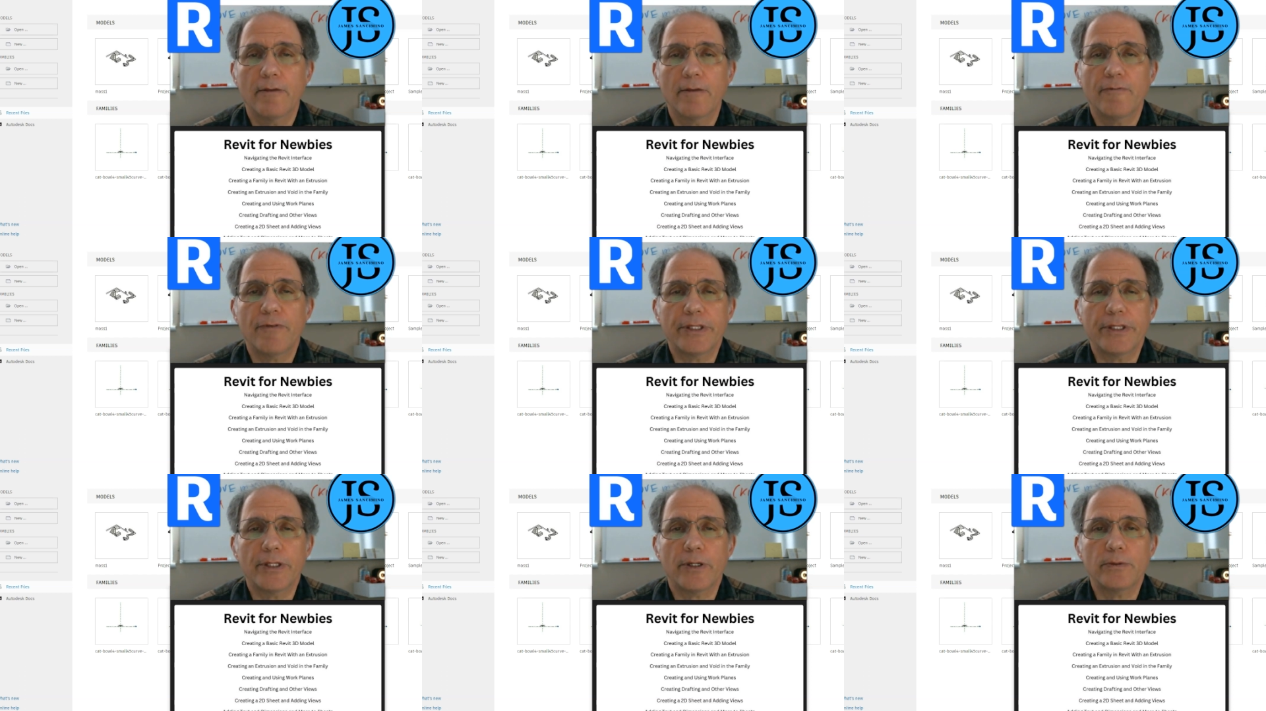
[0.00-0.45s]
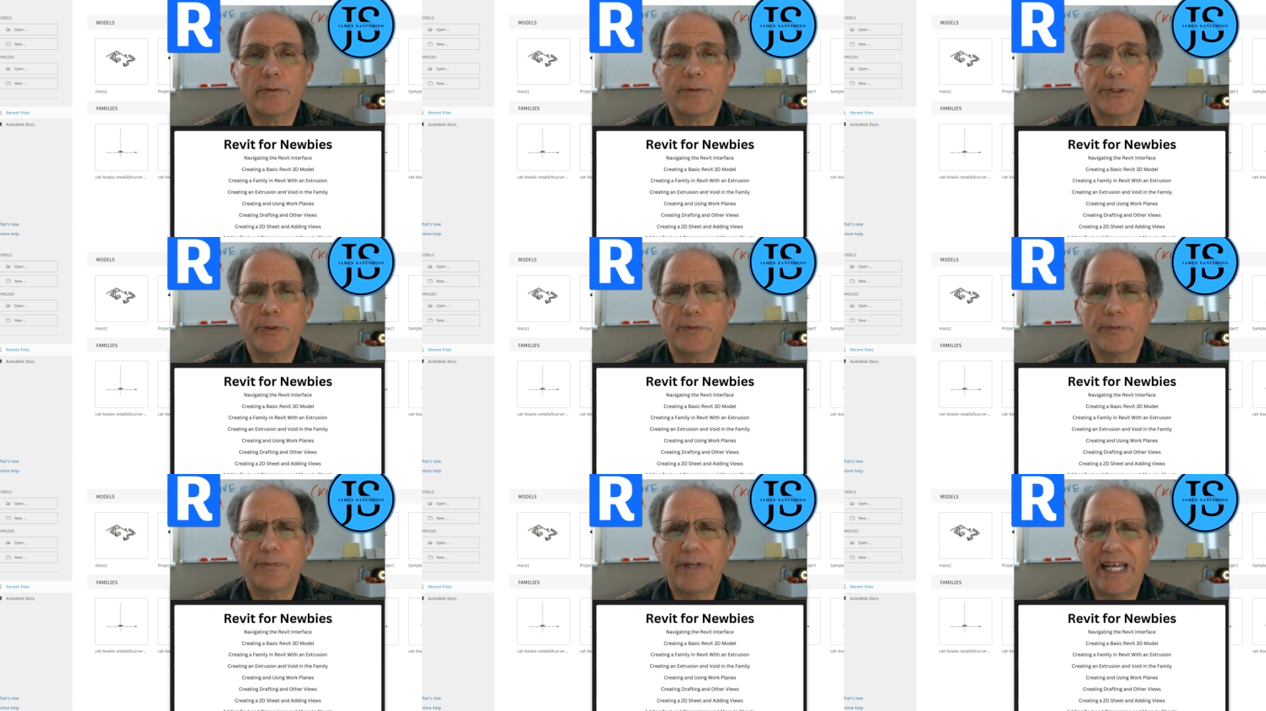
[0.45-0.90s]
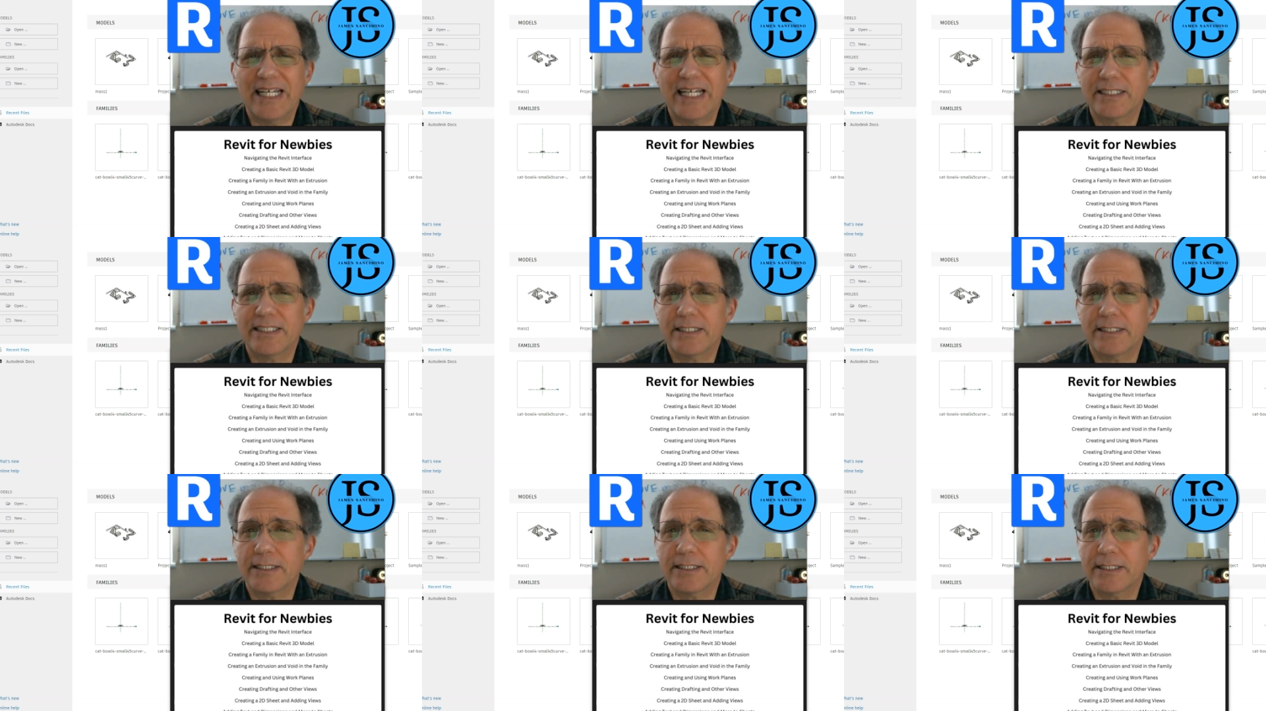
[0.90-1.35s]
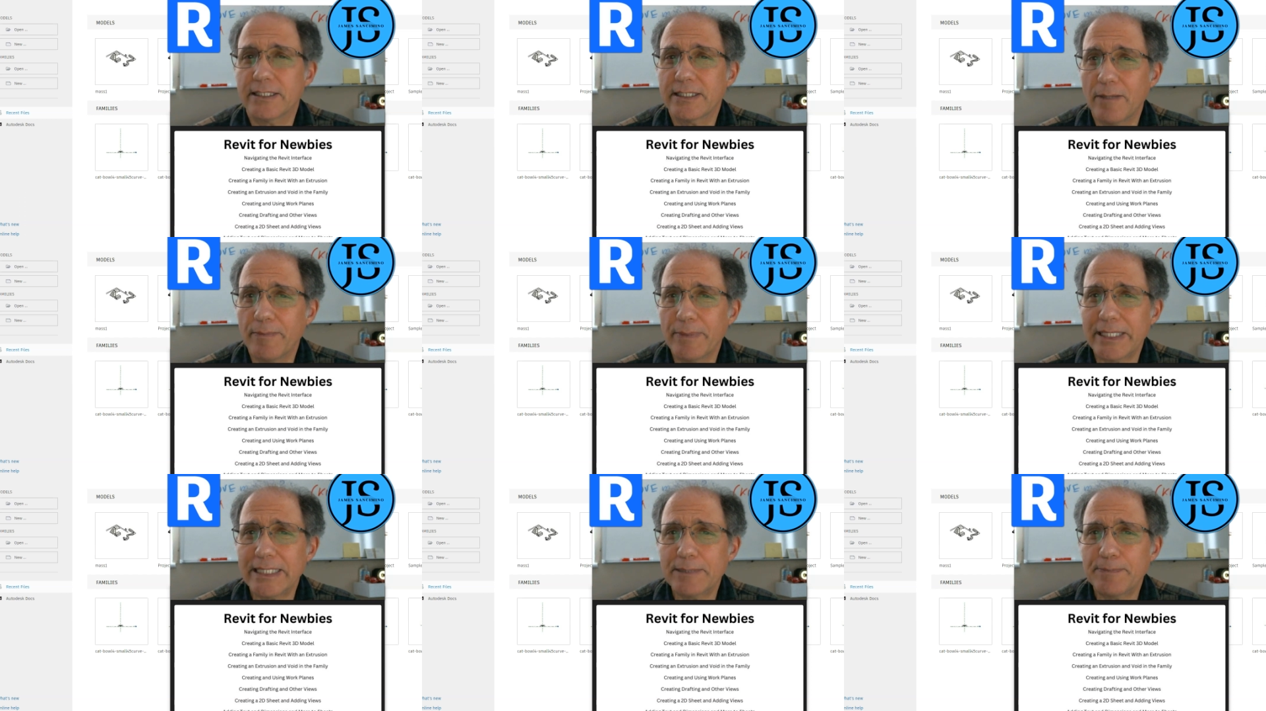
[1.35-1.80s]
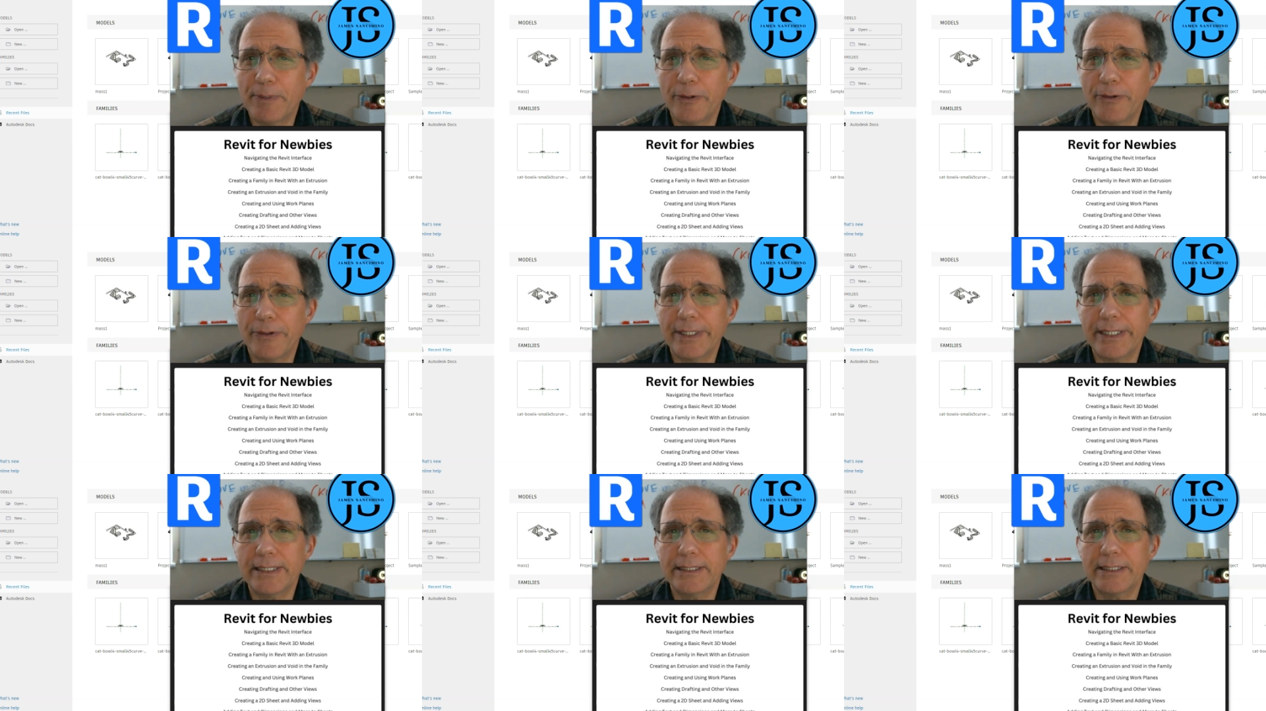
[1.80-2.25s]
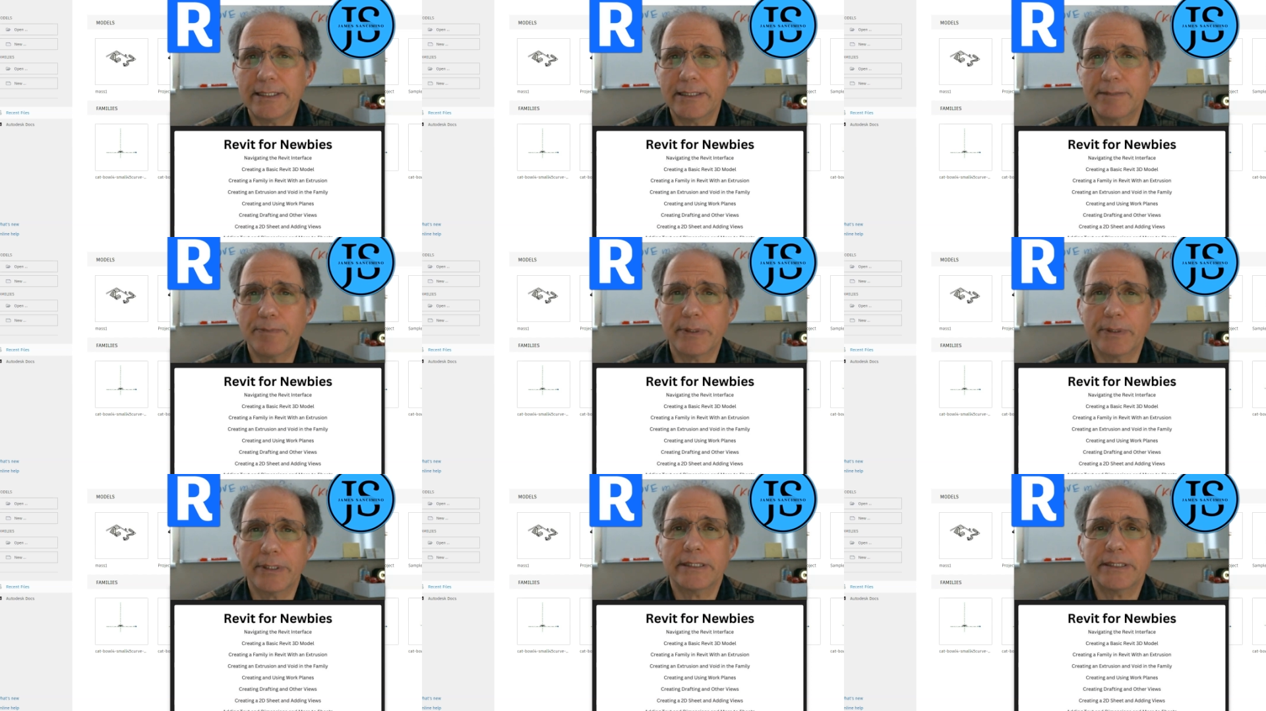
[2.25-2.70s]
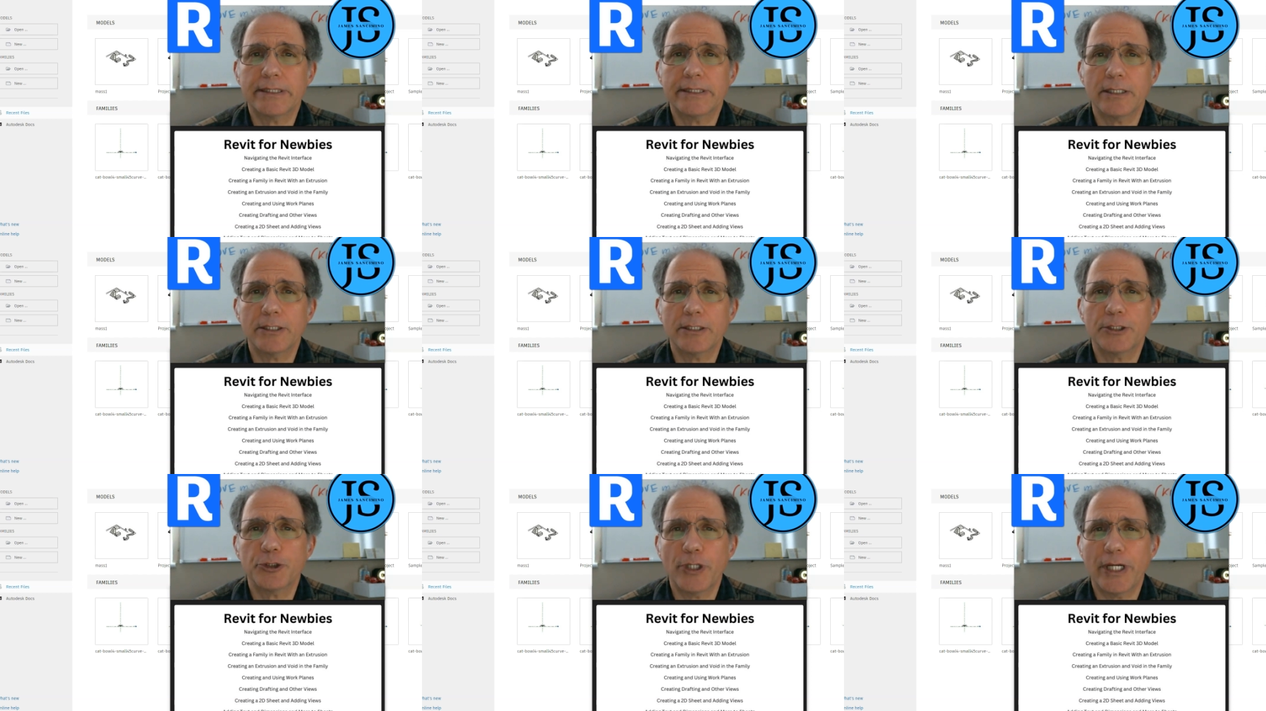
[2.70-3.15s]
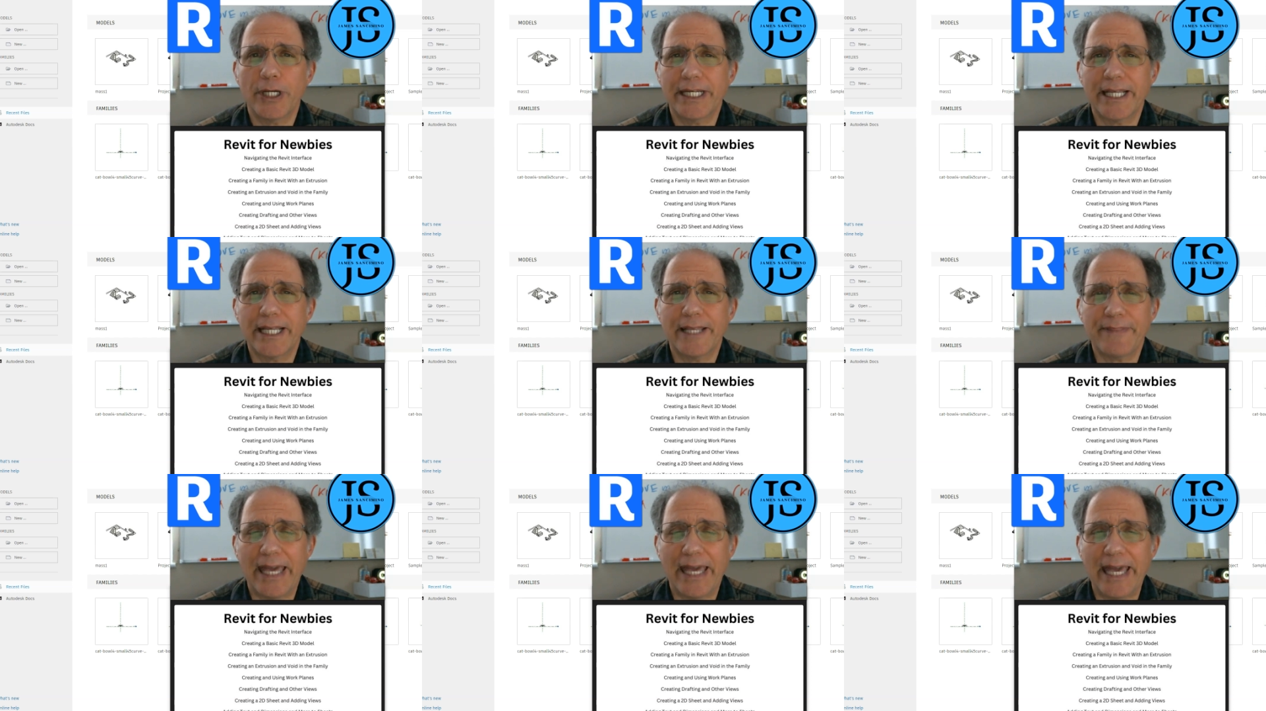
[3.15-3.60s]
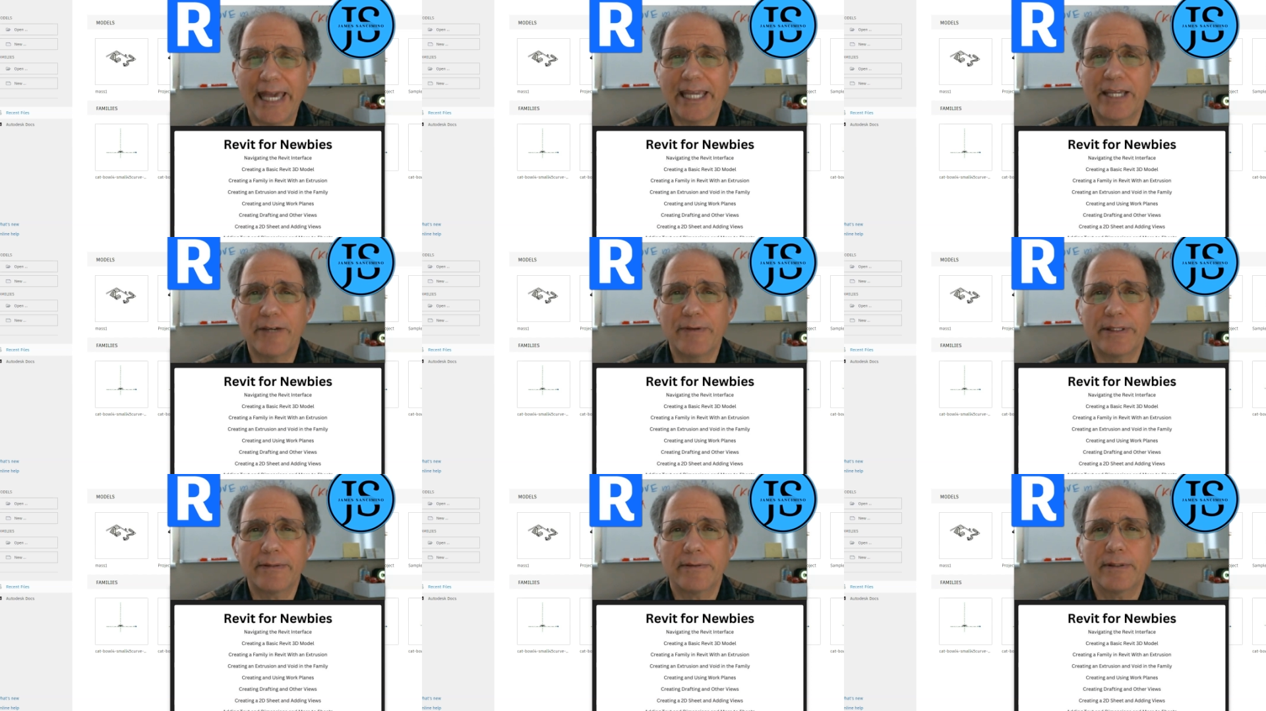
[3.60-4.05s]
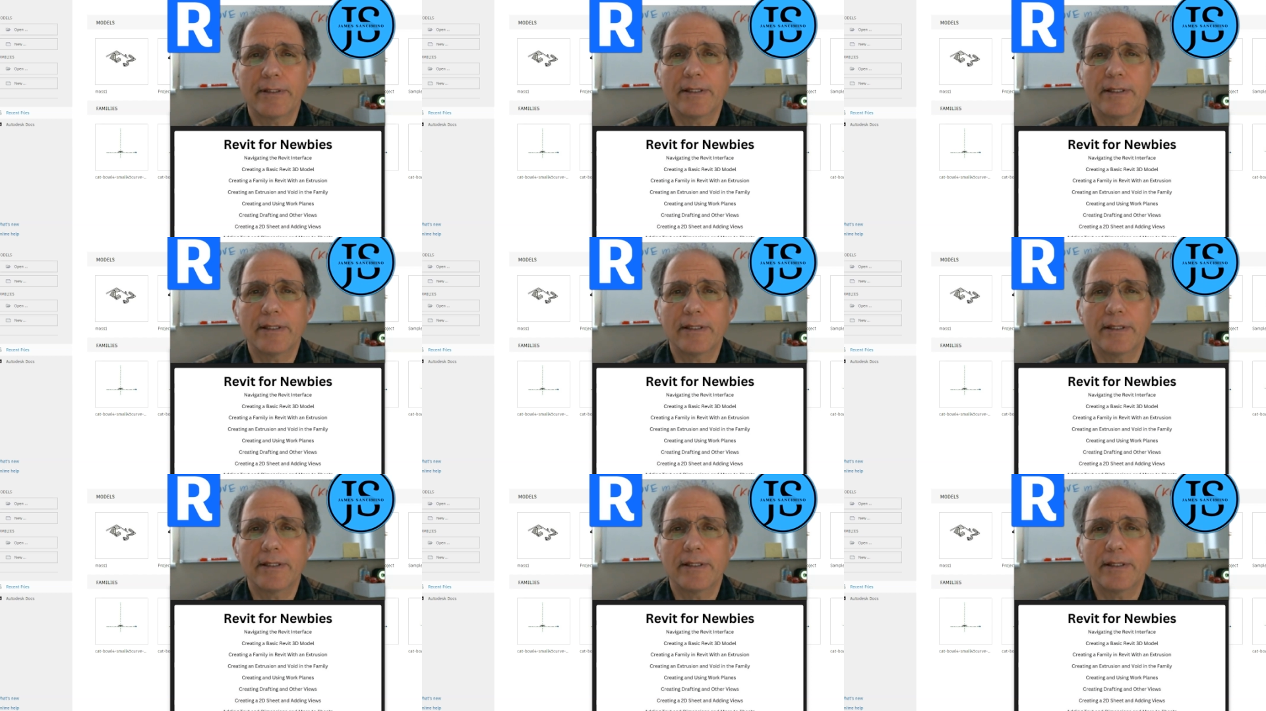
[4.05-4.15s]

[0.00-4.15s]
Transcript: for those who've had some experience but are still trying to get the hang of it,